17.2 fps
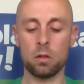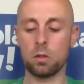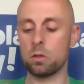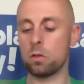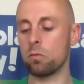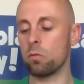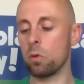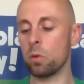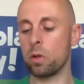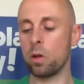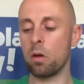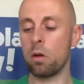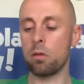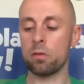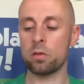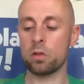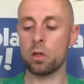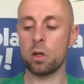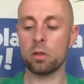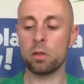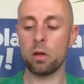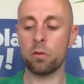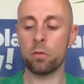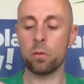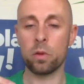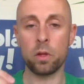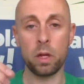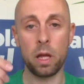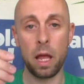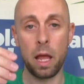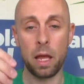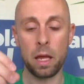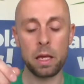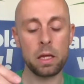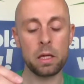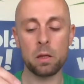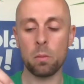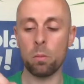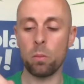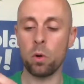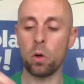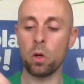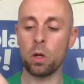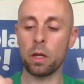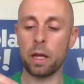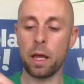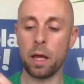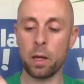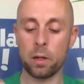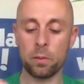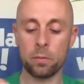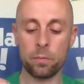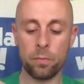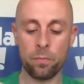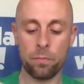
Just roll it off, start off with a ball again.